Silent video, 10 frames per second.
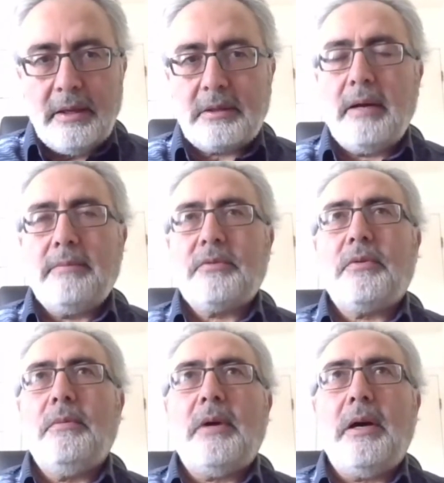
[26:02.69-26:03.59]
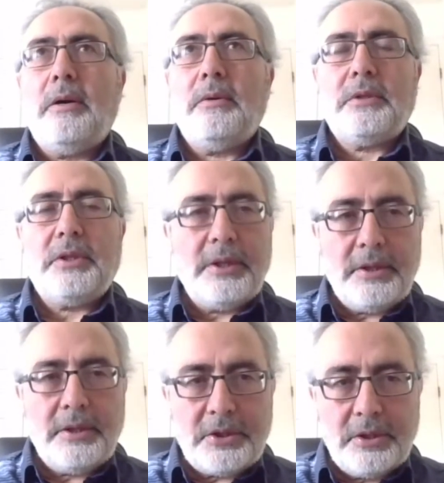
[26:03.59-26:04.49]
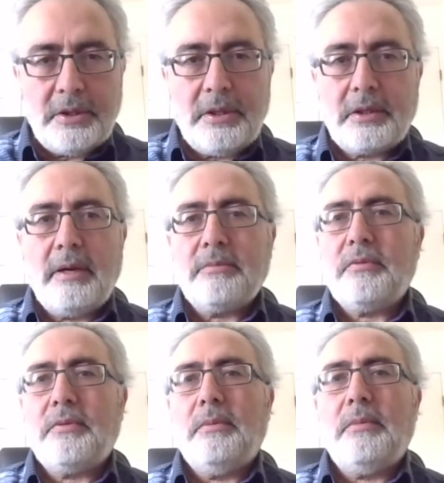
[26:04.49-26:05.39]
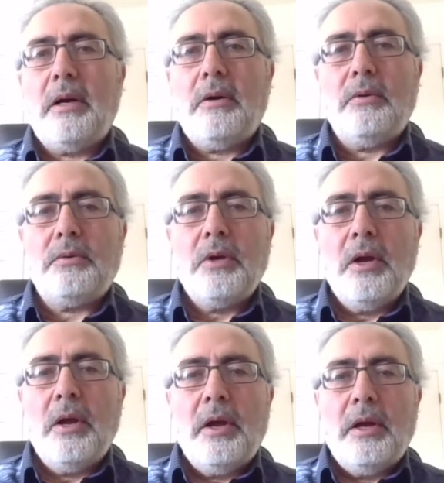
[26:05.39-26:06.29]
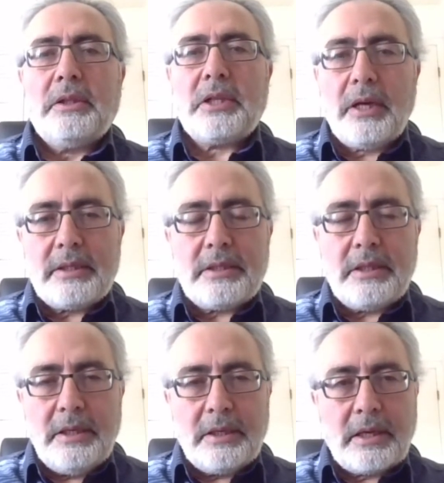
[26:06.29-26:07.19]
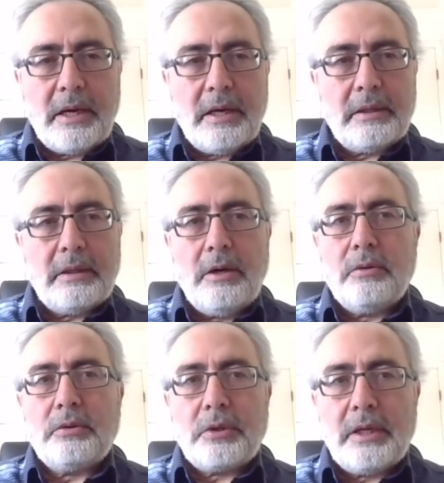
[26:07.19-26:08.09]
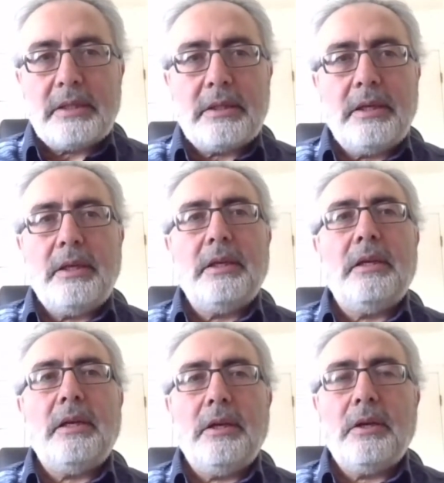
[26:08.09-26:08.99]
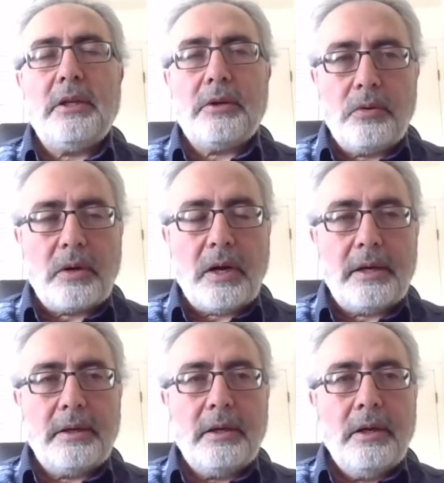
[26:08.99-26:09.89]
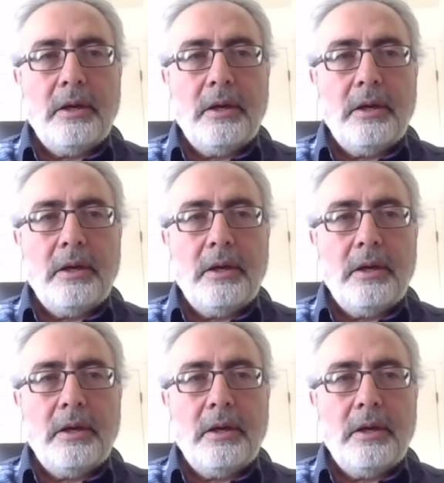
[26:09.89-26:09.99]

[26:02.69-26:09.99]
it comes from our tradition, it comes from our trust in God, our trust in the Quran.